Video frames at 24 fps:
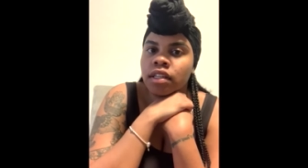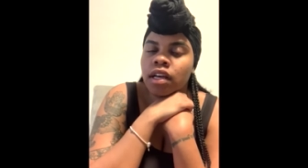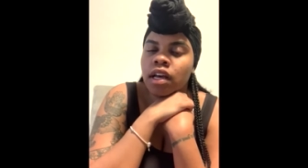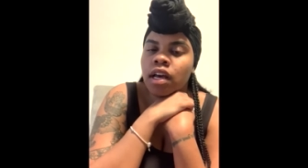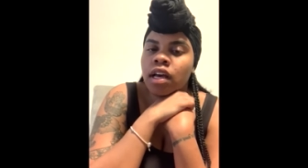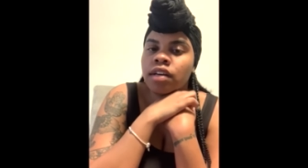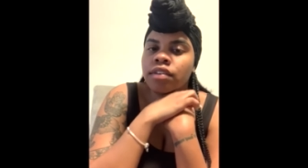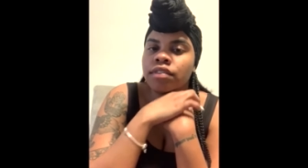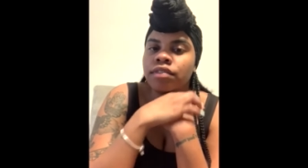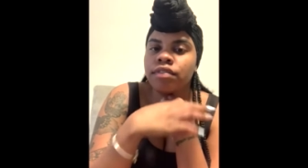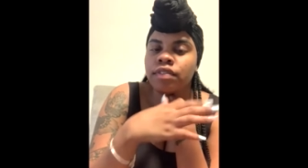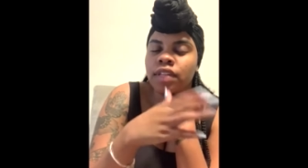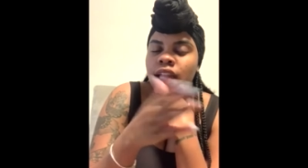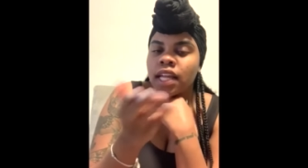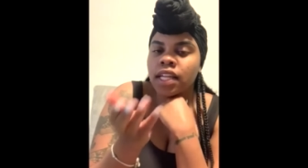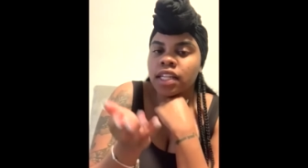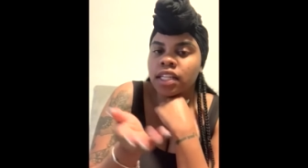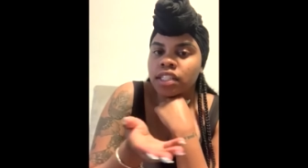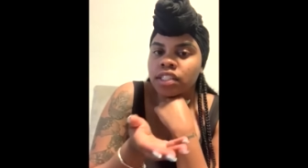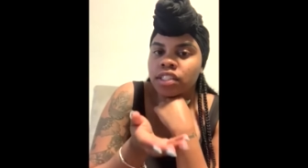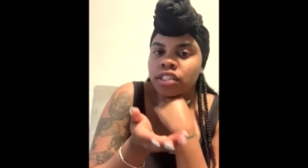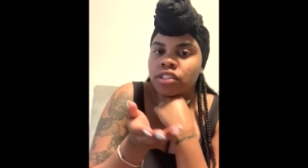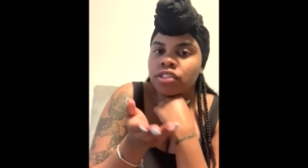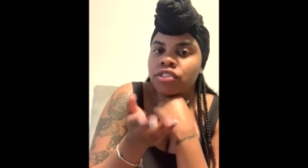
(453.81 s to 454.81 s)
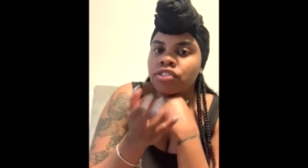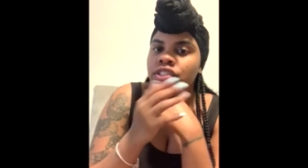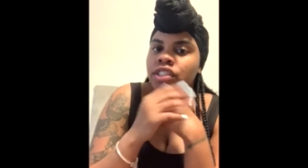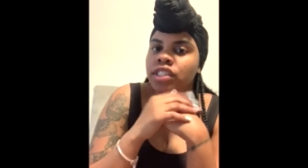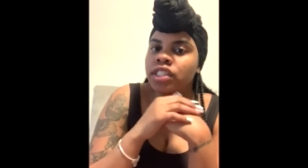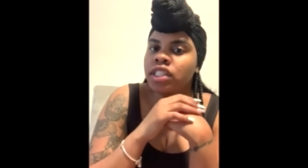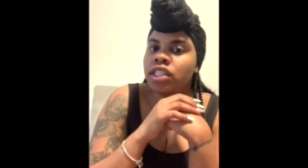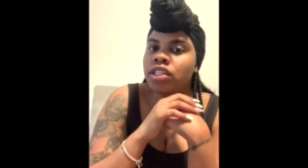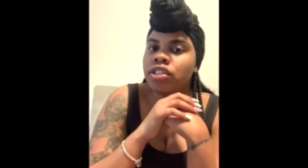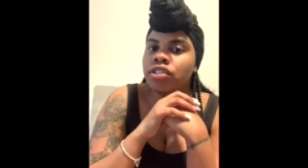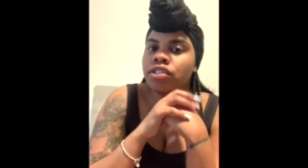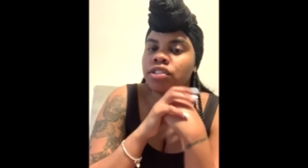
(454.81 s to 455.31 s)
of like your surgery
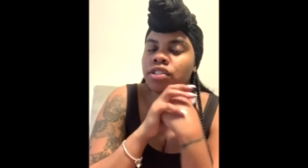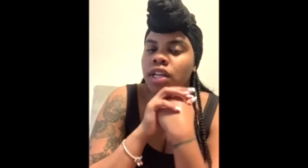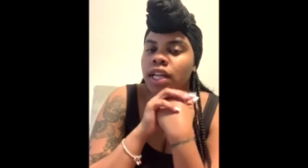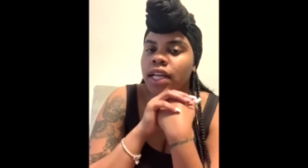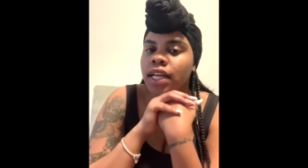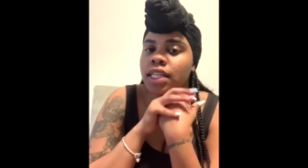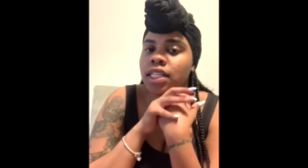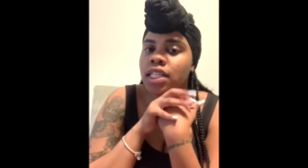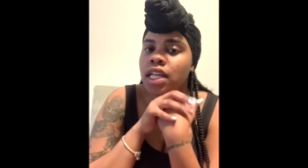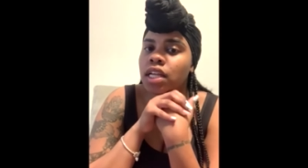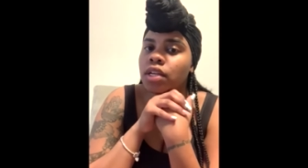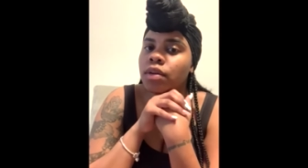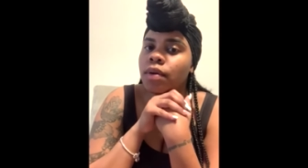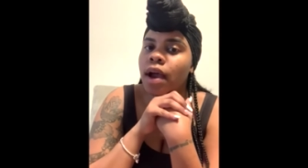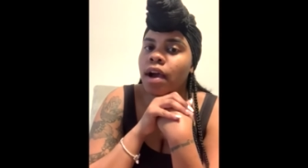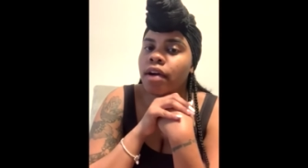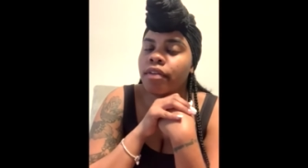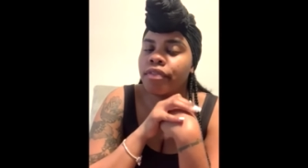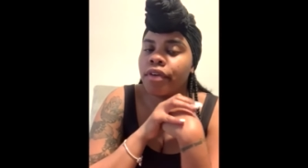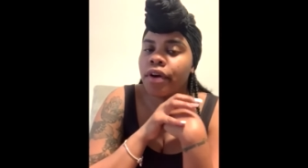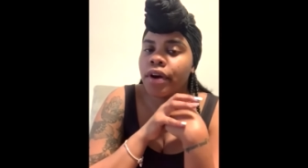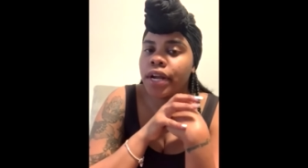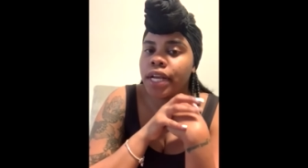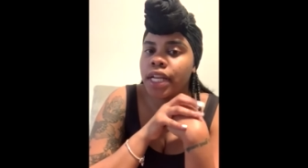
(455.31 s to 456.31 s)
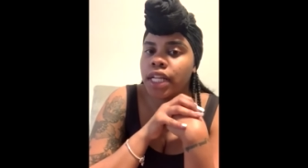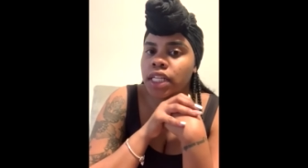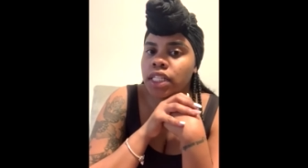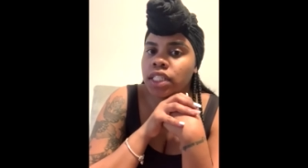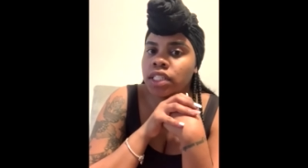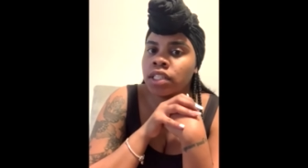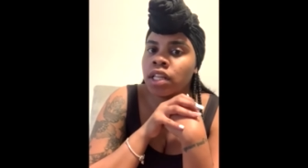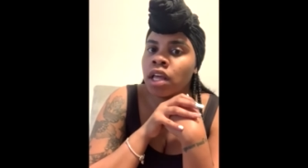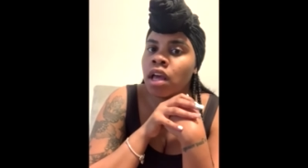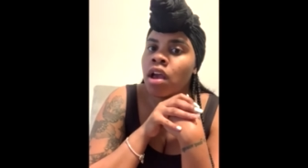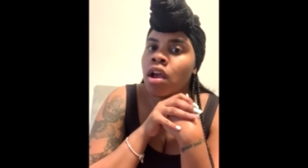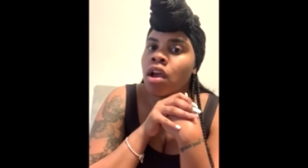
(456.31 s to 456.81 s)
center, so they can tell you how far it
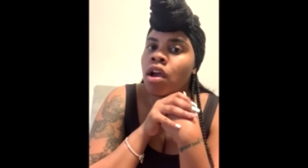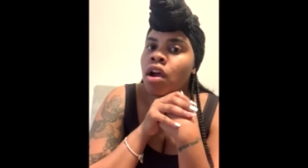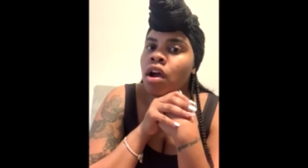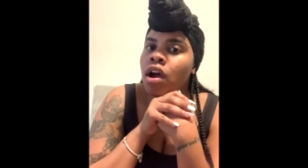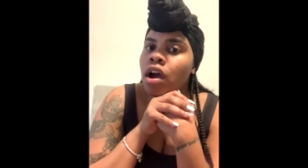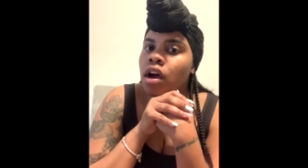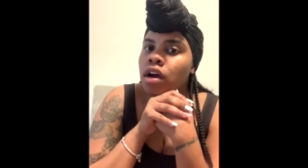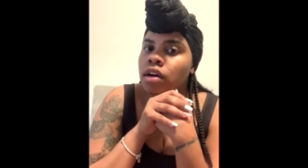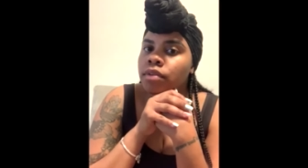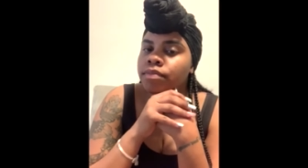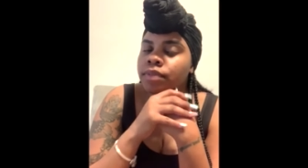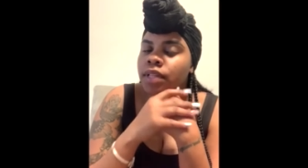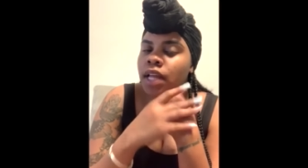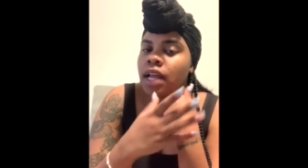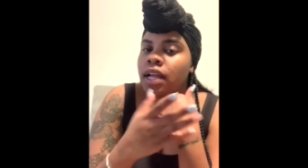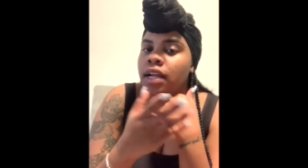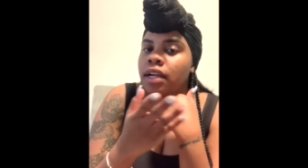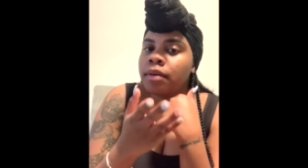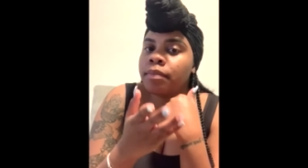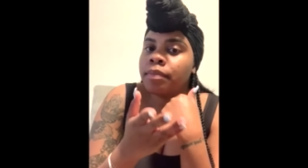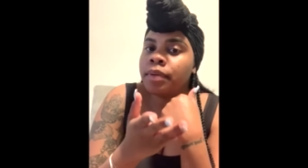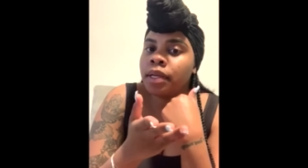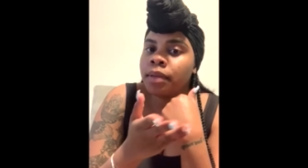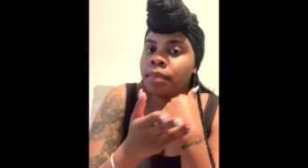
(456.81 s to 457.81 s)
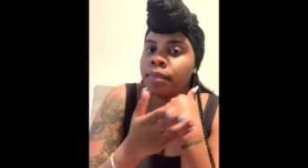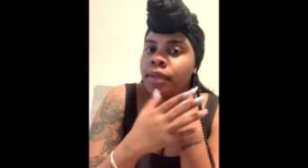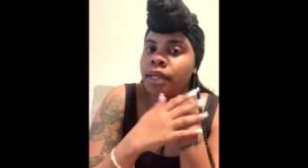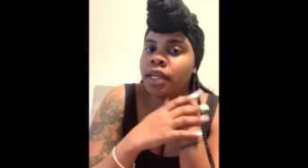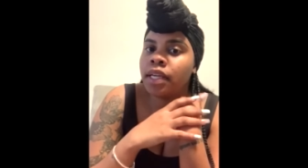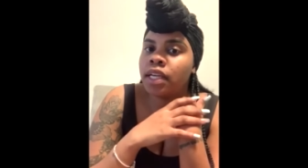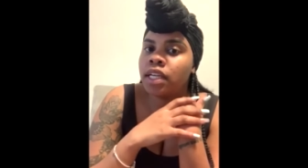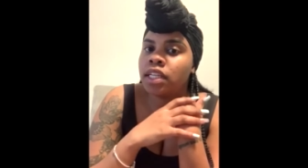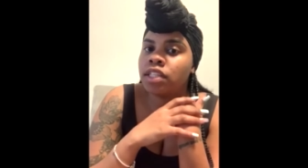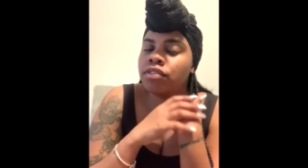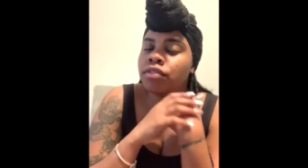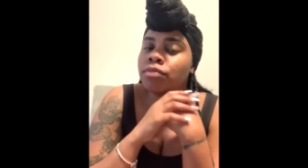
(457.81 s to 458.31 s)
is that Airbnb
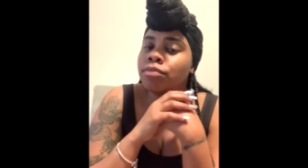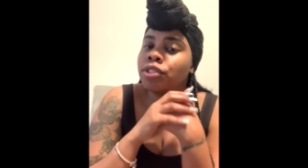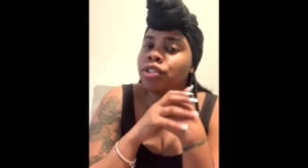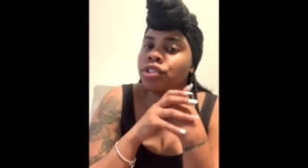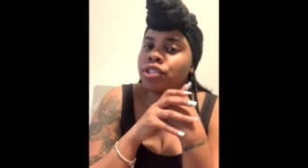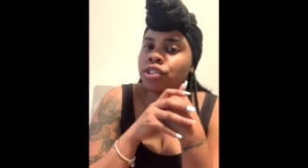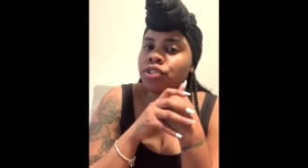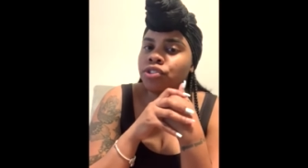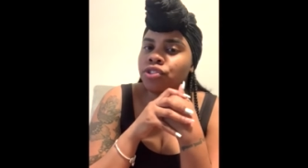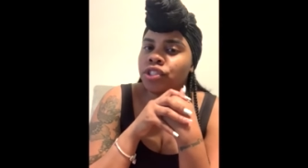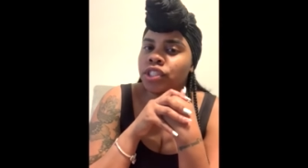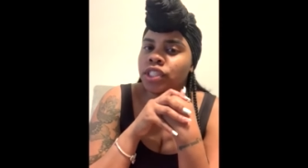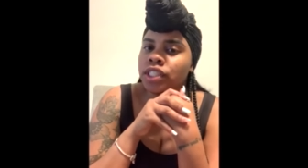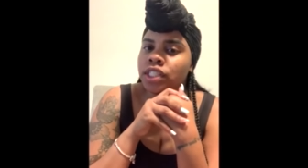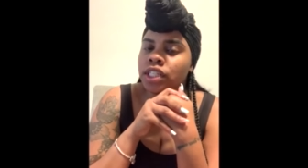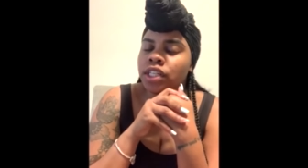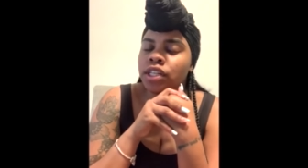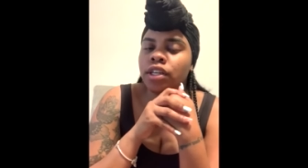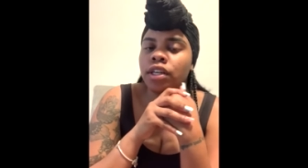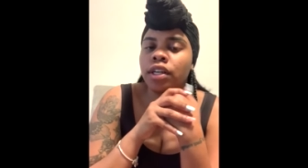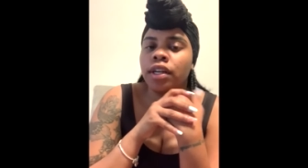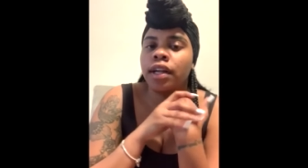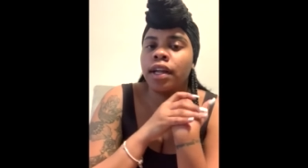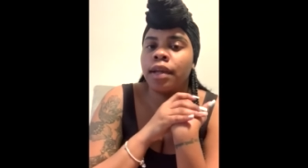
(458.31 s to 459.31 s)
is from the surgery center,